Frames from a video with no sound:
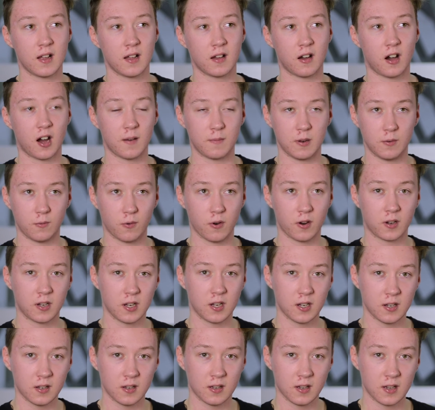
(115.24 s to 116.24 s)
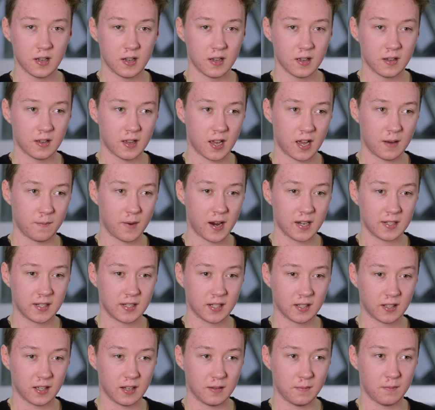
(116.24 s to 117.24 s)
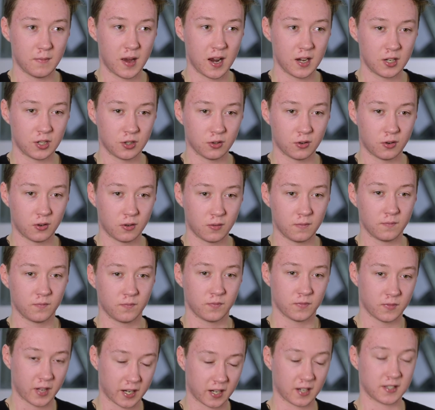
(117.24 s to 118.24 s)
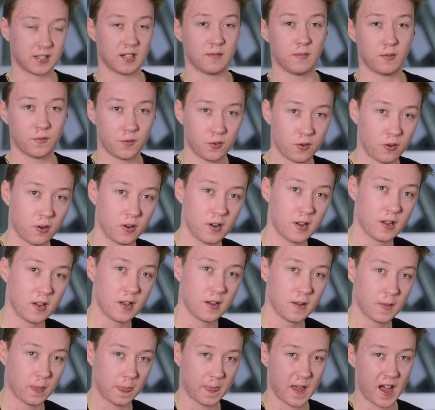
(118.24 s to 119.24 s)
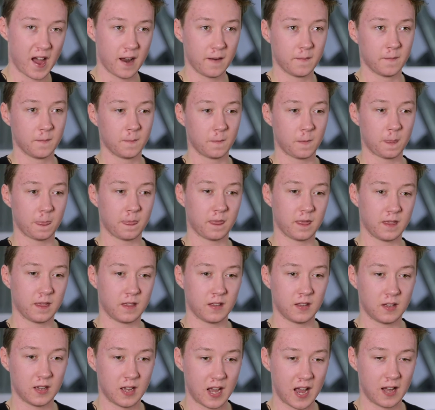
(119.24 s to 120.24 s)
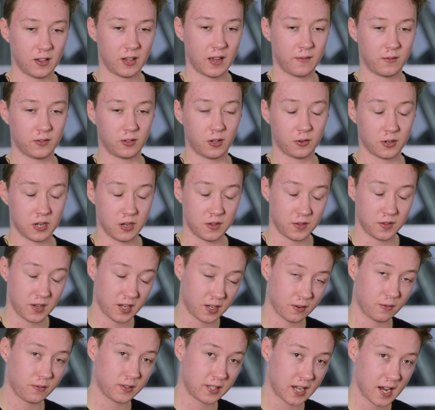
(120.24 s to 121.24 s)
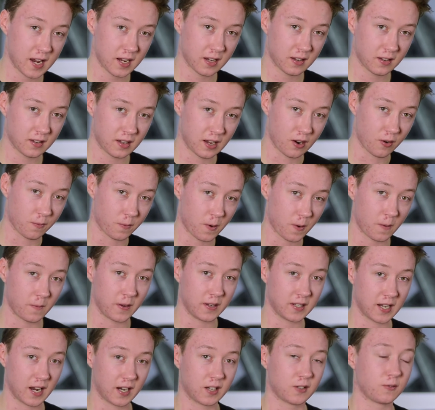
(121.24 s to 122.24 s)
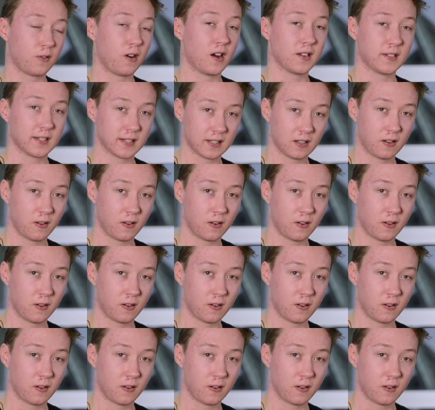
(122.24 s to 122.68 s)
I'd be working, and basically made sure, like I said before, that however long you think it will probably take twice as